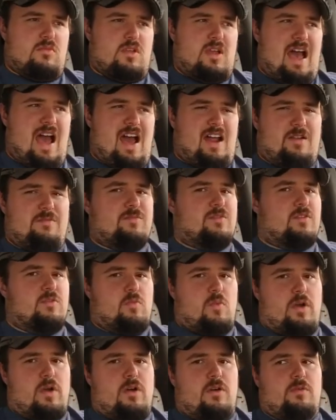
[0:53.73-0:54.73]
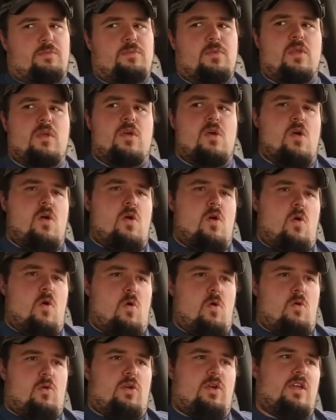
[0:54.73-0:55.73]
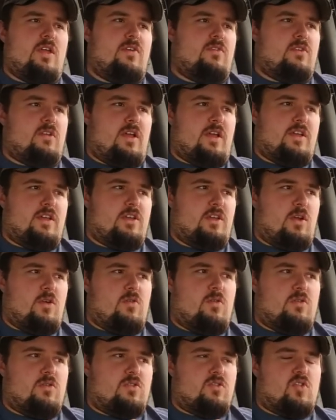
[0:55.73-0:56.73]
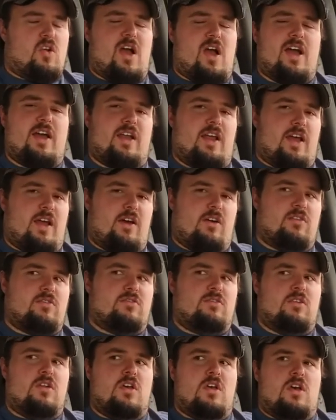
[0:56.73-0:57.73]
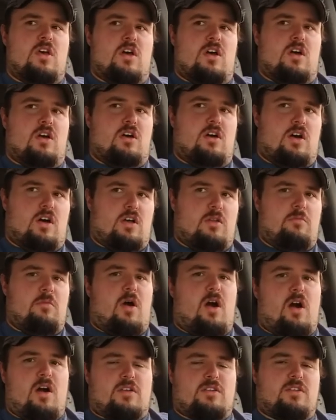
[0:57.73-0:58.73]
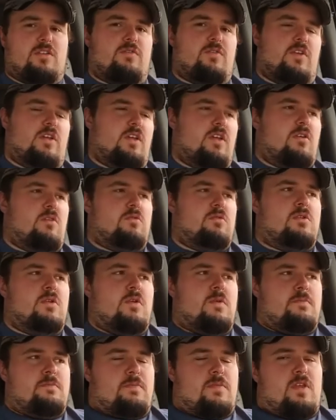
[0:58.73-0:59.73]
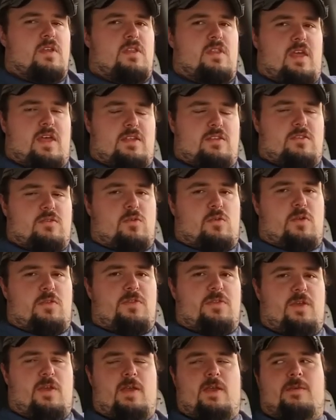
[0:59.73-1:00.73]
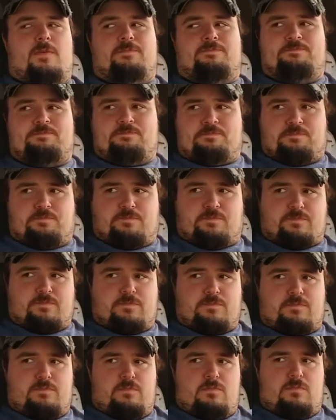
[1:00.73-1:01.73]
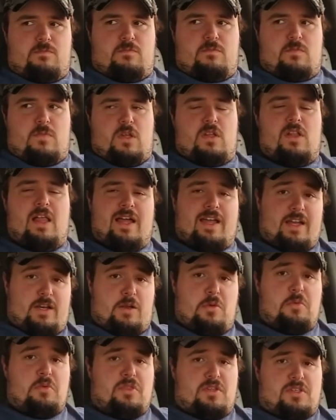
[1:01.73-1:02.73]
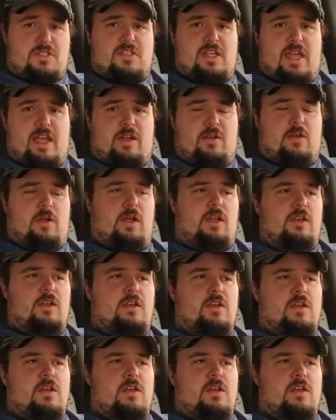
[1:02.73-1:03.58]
items as well, or even like, you know, trying out and unboxing videos and that sort of thing, like I do with the snack crate.